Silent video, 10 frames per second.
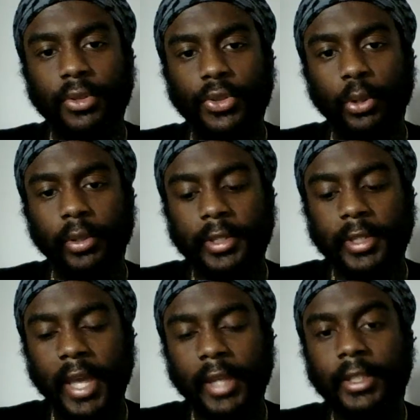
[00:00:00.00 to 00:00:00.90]
You
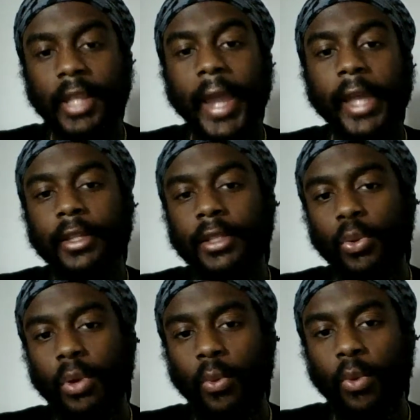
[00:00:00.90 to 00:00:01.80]
understand? It's likened unto
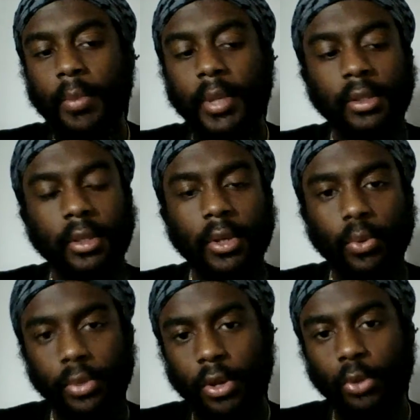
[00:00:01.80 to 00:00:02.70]
a woman
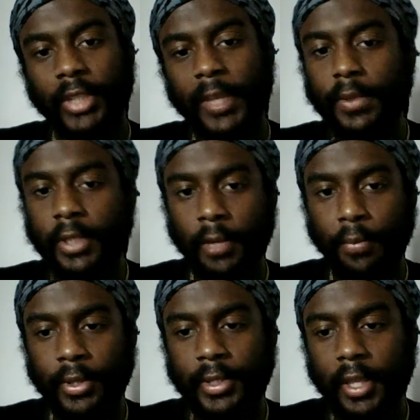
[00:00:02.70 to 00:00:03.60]
when you go deep into the
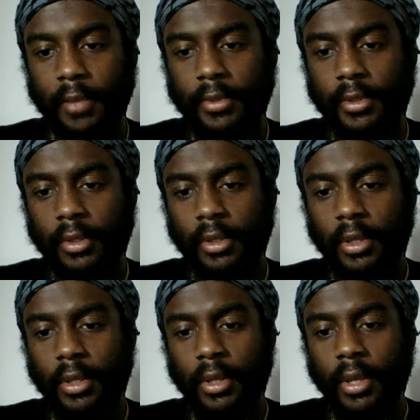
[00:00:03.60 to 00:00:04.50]
precepts.
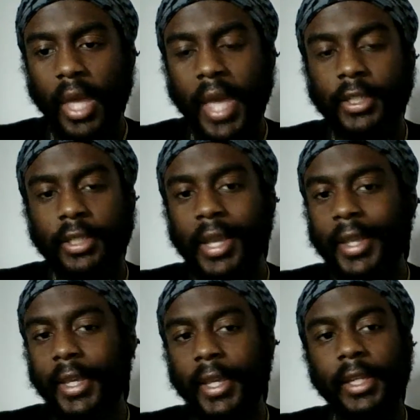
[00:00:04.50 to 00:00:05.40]
And just
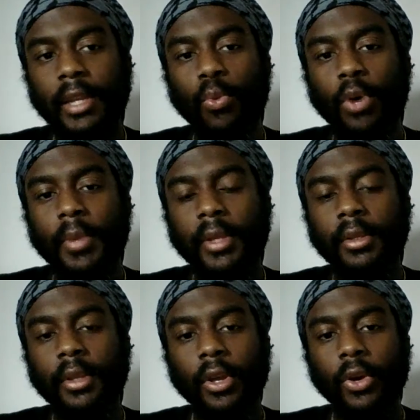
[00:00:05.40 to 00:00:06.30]
like any woman
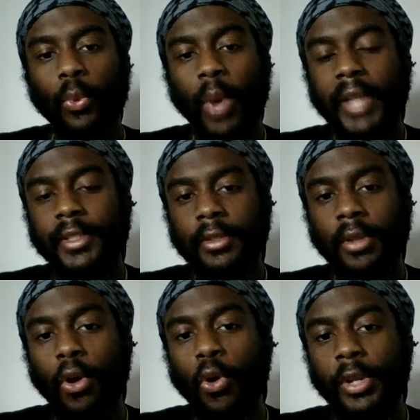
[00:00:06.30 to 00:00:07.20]
waxes
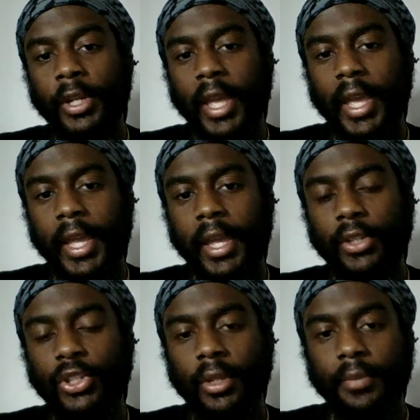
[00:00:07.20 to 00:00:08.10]
old in
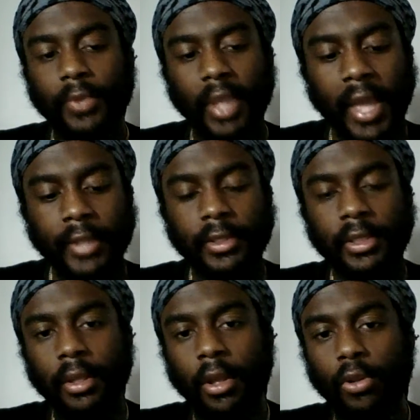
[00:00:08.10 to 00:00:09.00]
age and
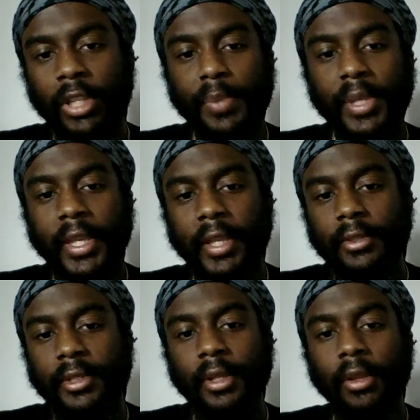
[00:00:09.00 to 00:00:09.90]
slowly
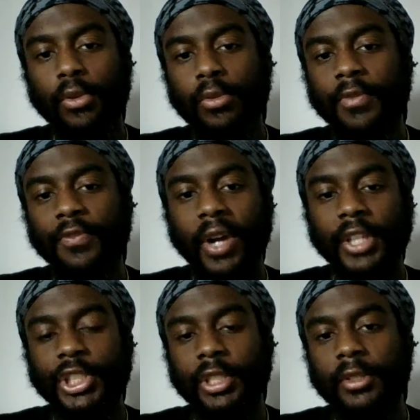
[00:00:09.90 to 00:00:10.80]
begins to lose
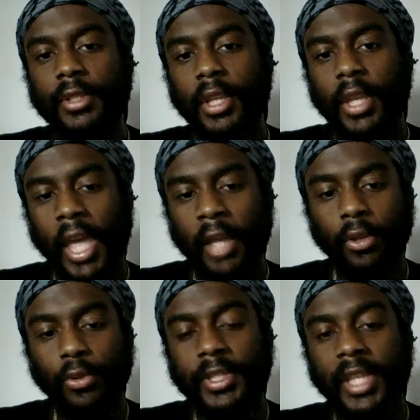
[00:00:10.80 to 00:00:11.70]
functions and
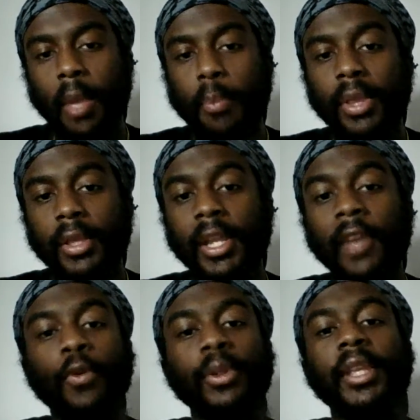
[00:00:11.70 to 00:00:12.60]
lose the ability of
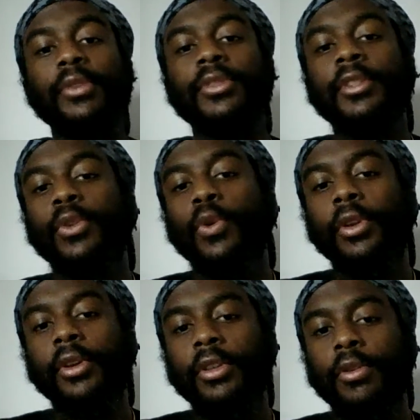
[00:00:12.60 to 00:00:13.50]
what they used to do in their
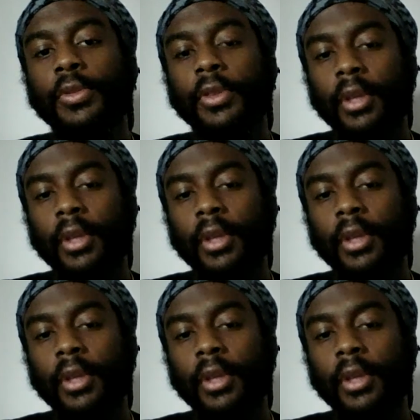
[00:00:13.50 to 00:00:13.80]
youth,